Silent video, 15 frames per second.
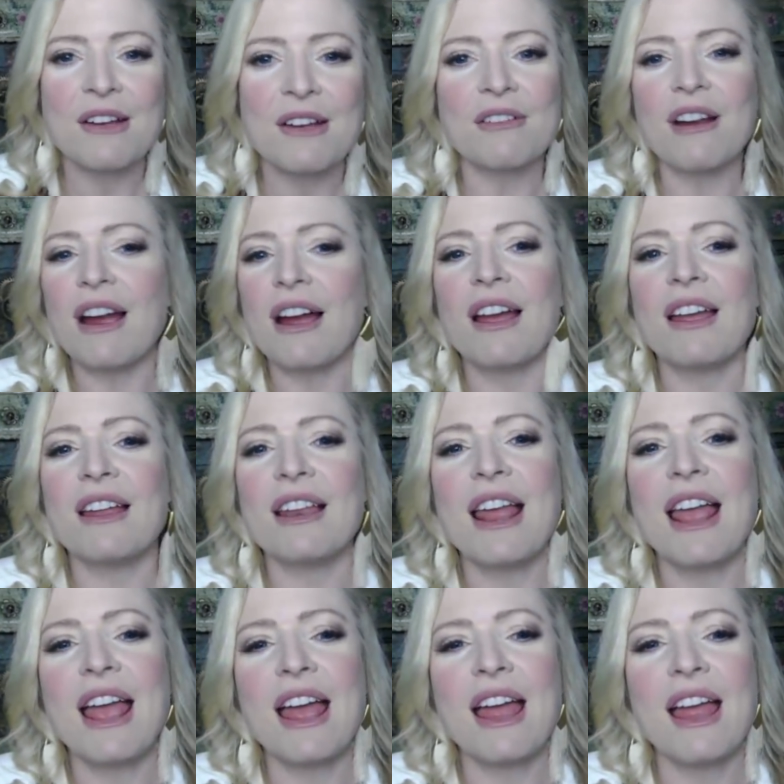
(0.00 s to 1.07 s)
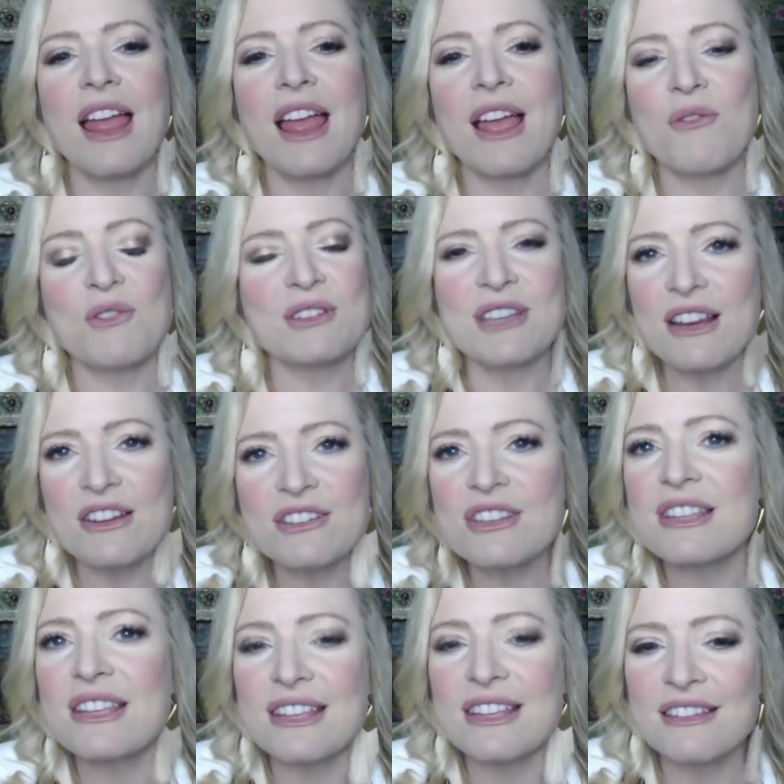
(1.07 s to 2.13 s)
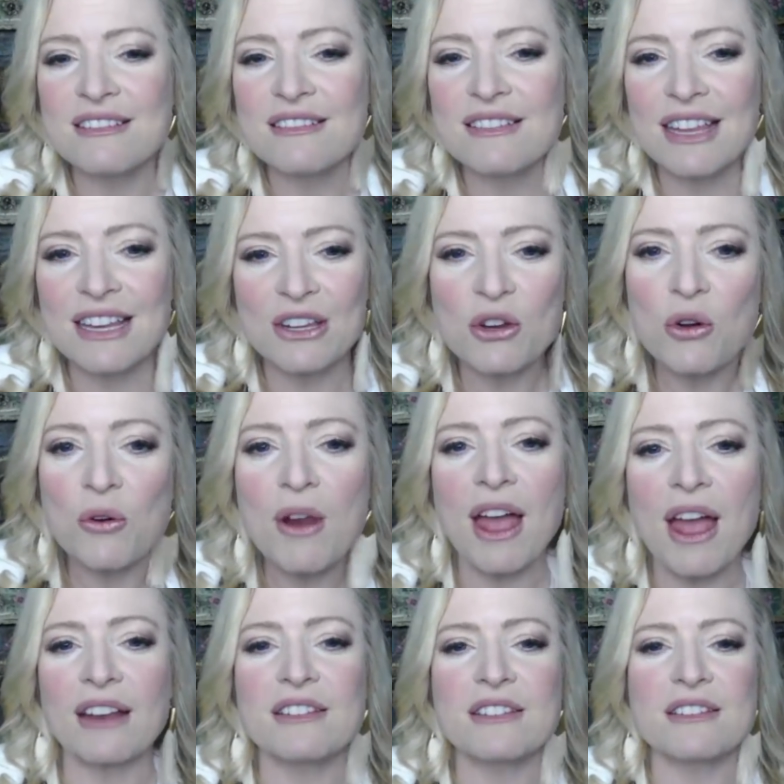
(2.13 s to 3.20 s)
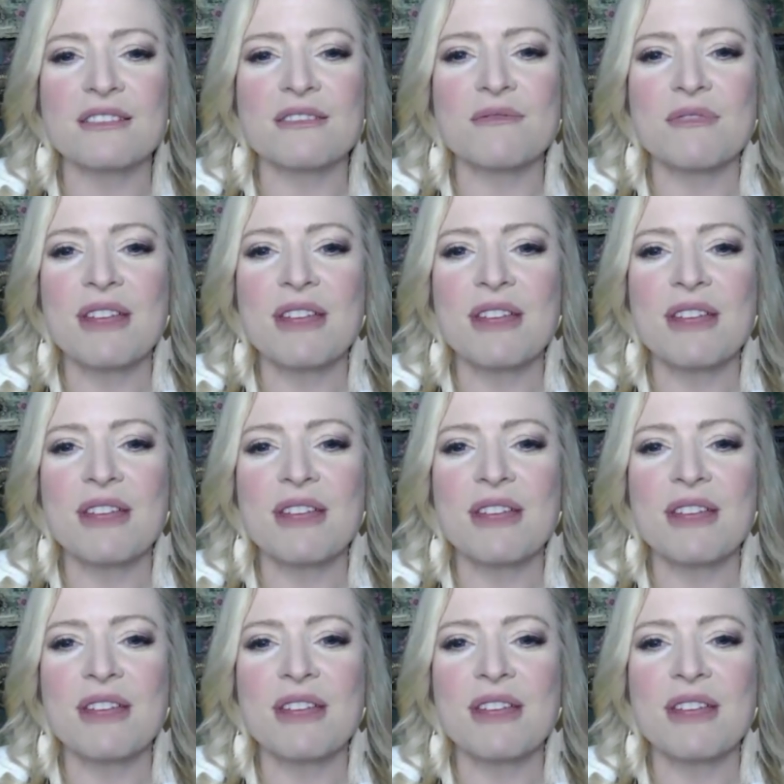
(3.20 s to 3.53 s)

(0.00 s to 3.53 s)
right, and was actually incorrect.